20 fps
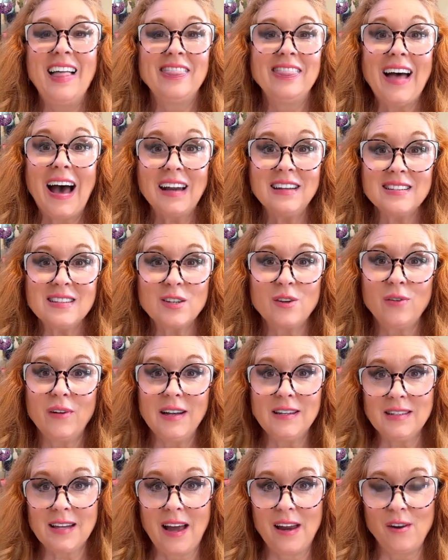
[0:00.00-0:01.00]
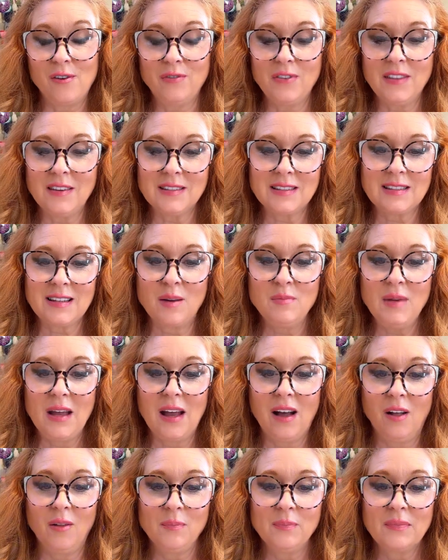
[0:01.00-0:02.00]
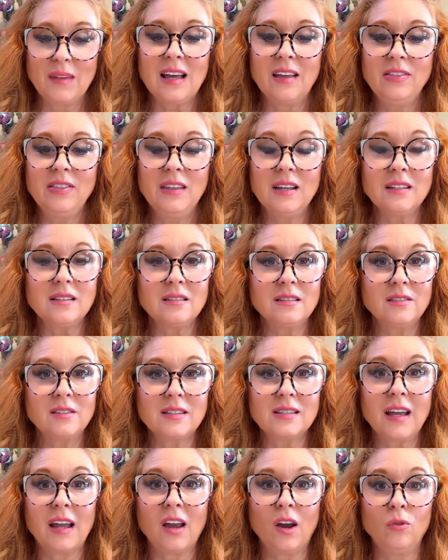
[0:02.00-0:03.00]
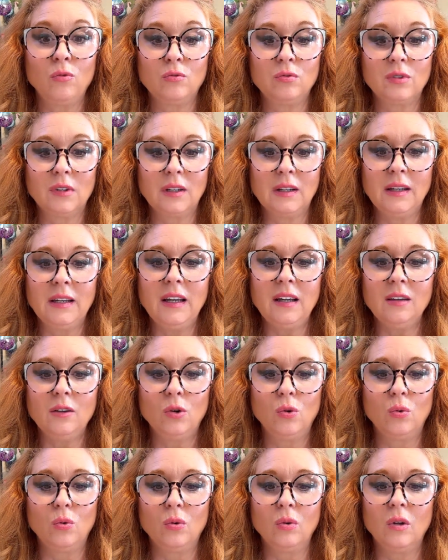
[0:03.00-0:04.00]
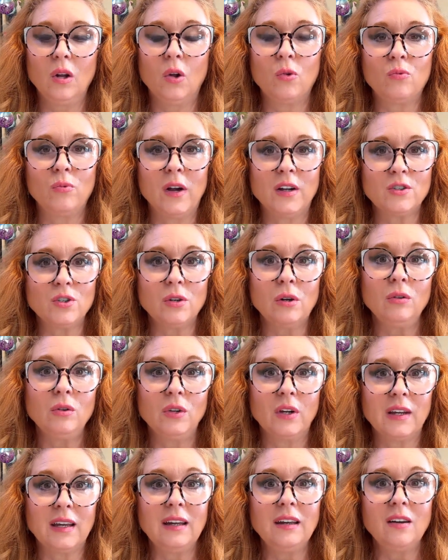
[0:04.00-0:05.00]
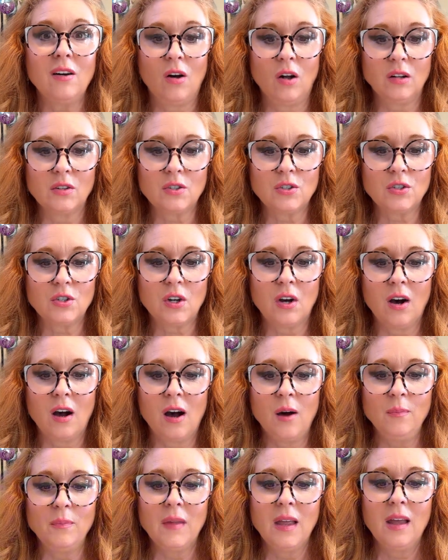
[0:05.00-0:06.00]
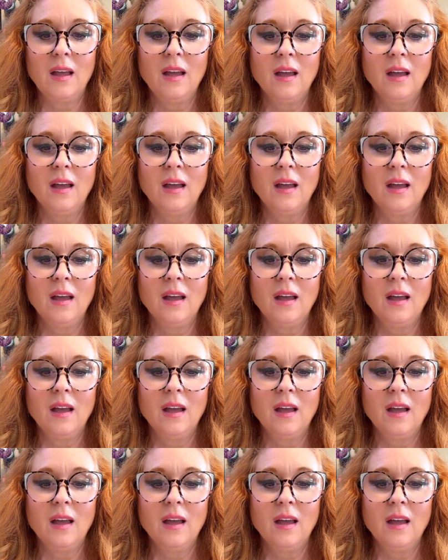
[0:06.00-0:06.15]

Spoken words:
That is a great title for this thumbnail. This looks like a really cool retro-looking halter top.